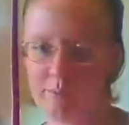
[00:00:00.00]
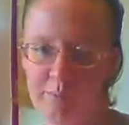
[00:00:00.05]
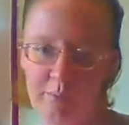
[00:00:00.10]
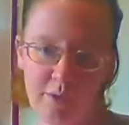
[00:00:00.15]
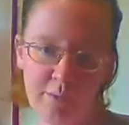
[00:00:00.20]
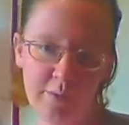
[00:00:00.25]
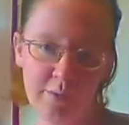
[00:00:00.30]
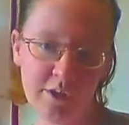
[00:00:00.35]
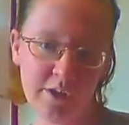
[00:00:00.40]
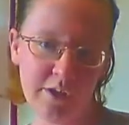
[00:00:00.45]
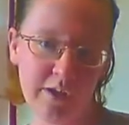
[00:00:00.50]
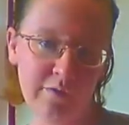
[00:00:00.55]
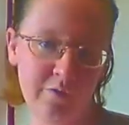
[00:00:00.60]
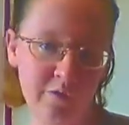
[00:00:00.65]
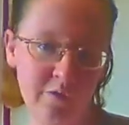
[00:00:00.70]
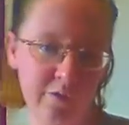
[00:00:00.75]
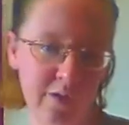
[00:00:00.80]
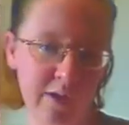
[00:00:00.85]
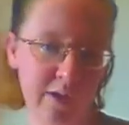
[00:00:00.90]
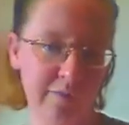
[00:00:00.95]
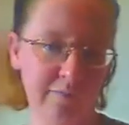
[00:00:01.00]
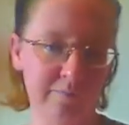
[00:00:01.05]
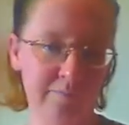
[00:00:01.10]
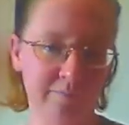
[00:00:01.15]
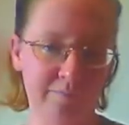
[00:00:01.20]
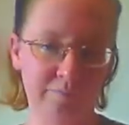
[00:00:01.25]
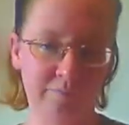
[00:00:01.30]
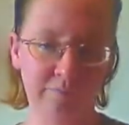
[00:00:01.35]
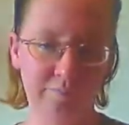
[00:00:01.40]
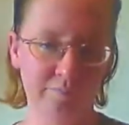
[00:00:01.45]
Pretty much have to drive
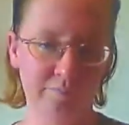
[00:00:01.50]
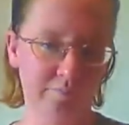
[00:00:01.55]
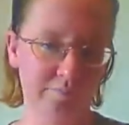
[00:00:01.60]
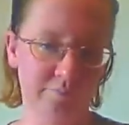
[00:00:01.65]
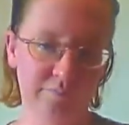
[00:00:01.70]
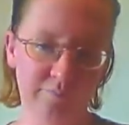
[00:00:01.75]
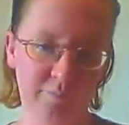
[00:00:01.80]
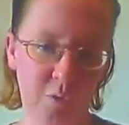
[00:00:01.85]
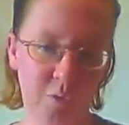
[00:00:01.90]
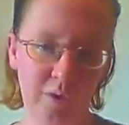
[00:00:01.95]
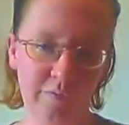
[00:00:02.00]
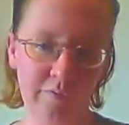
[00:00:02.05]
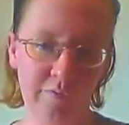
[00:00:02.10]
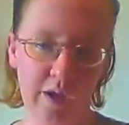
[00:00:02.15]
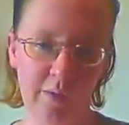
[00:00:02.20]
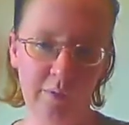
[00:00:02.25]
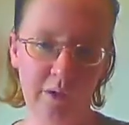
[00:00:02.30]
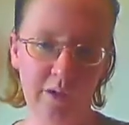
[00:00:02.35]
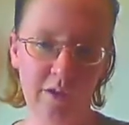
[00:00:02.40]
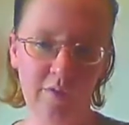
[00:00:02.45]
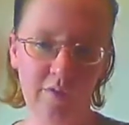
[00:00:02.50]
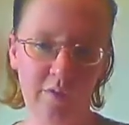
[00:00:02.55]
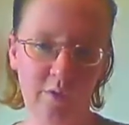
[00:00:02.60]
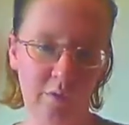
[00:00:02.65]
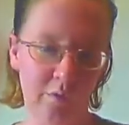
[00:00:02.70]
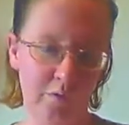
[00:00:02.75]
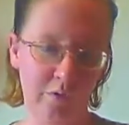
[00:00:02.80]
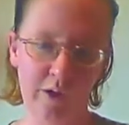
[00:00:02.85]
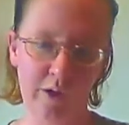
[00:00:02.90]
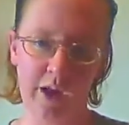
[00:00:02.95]
45 minutes to
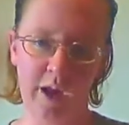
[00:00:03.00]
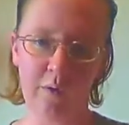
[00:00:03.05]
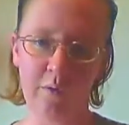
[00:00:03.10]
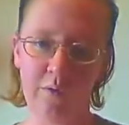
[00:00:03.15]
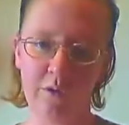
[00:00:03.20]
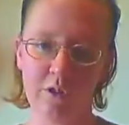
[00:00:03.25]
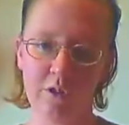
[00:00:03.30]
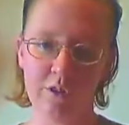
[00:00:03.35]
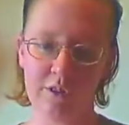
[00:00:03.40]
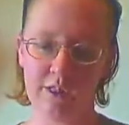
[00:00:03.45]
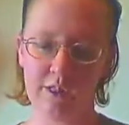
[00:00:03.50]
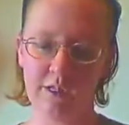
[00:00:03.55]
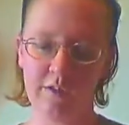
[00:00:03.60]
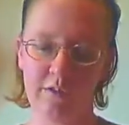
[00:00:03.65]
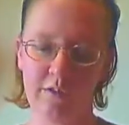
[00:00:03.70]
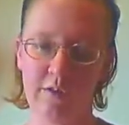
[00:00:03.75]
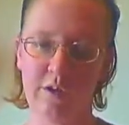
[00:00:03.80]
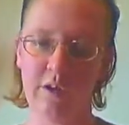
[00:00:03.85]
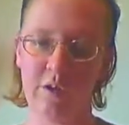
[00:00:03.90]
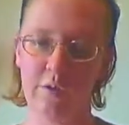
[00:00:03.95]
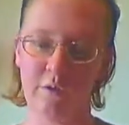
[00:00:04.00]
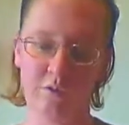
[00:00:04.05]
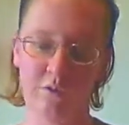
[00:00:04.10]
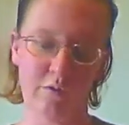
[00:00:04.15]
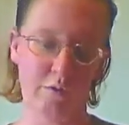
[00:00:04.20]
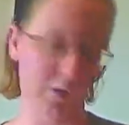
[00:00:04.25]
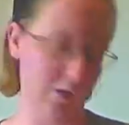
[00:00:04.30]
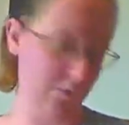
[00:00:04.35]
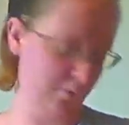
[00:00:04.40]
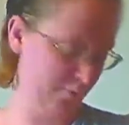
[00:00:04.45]
over an hour just to get to a health
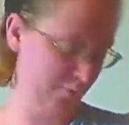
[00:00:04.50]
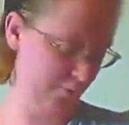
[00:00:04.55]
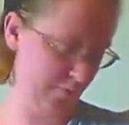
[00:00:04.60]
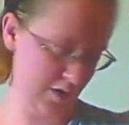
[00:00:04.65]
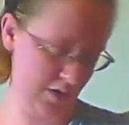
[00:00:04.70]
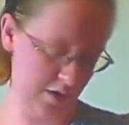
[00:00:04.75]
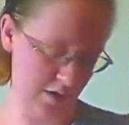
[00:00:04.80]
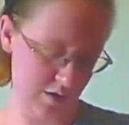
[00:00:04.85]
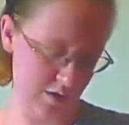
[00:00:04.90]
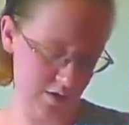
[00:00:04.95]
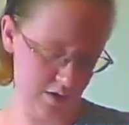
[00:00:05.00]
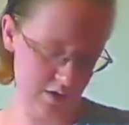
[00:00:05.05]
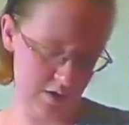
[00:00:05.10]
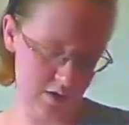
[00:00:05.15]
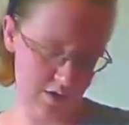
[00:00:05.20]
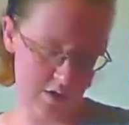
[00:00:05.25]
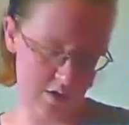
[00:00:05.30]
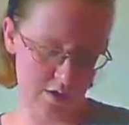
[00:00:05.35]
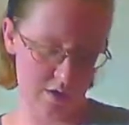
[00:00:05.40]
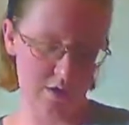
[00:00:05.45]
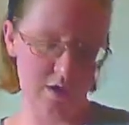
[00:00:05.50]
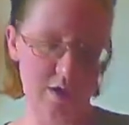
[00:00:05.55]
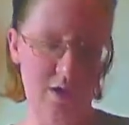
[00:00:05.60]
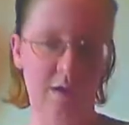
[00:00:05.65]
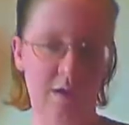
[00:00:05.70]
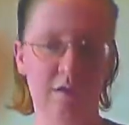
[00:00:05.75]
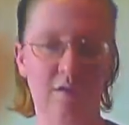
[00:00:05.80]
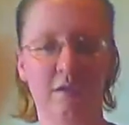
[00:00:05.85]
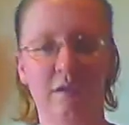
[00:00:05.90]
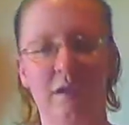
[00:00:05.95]
store.
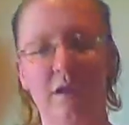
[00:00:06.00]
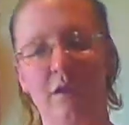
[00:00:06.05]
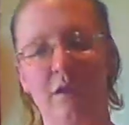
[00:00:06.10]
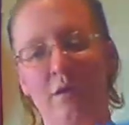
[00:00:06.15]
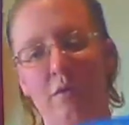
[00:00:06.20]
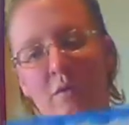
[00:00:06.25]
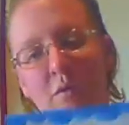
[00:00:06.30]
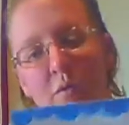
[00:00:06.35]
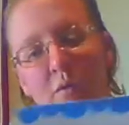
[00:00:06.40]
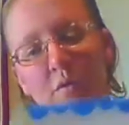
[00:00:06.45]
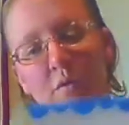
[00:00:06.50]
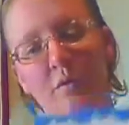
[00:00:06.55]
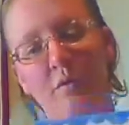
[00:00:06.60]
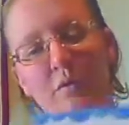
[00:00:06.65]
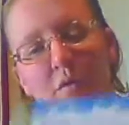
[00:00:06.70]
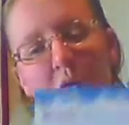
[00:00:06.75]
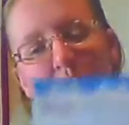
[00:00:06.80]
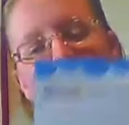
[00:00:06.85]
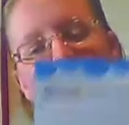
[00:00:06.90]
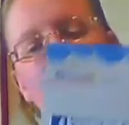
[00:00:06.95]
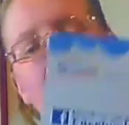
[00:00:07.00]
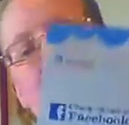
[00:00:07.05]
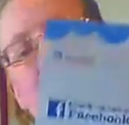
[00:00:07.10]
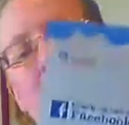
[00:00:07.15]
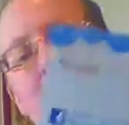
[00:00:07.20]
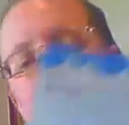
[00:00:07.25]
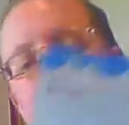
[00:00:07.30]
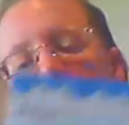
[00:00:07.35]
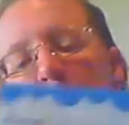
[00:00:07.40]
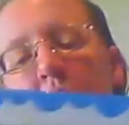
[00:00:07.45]
So,
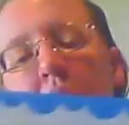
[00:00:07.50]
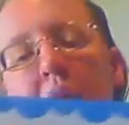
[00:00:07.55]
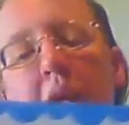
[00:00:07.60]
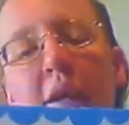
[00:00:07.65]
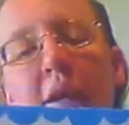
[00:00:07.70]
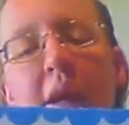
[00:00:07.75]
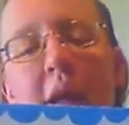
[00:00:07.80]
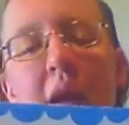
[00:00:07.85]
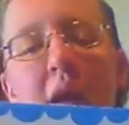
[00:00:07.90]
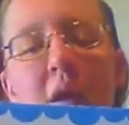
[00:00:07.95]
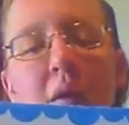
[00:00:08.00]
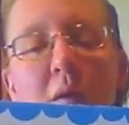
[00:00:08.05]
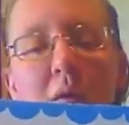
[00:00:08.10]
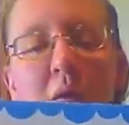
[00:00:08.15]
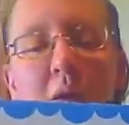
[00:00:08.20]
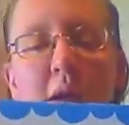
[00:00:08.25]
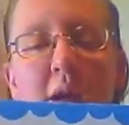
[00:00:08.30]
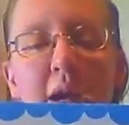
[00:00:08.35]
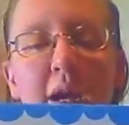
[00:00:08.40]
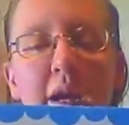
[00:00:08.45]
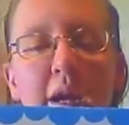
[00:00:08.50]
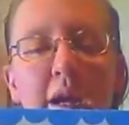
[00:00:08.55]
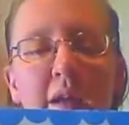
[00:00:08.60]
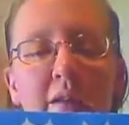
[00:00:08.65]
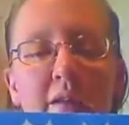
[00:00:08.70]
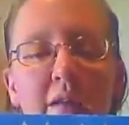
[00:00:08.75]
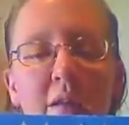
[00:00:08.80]
but now I got